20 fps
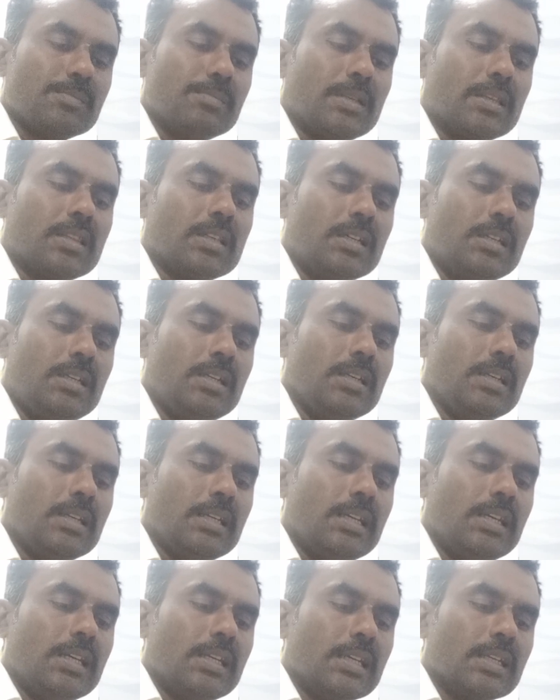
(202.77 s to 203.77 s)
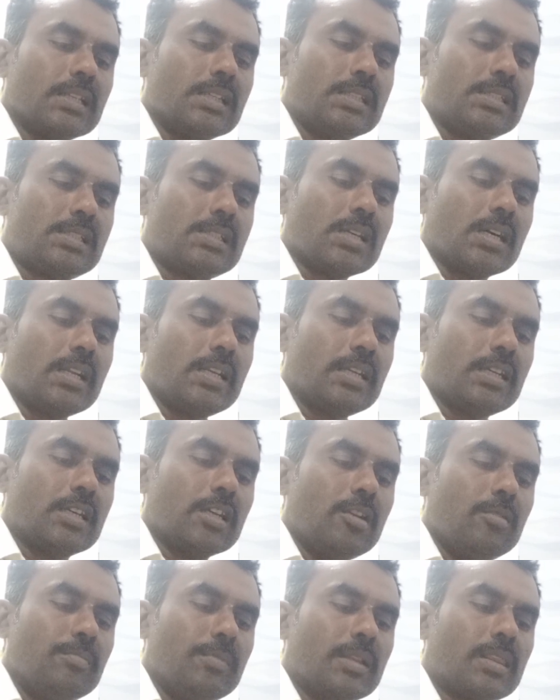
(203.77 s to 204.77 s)
method,
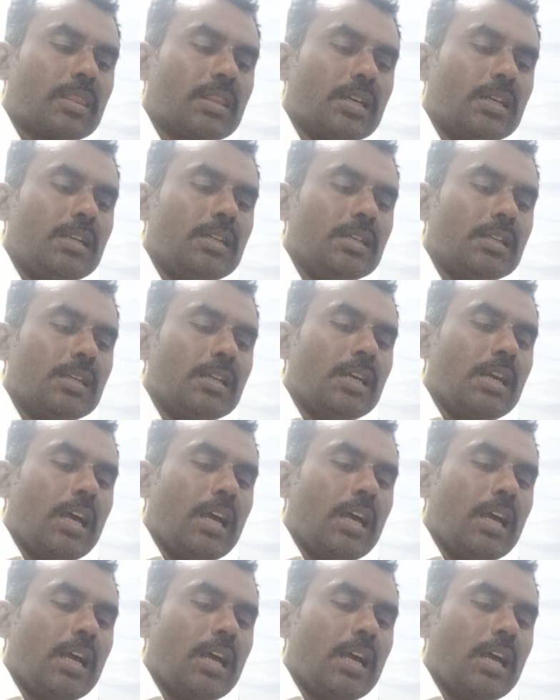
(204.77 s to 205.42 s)
historical method,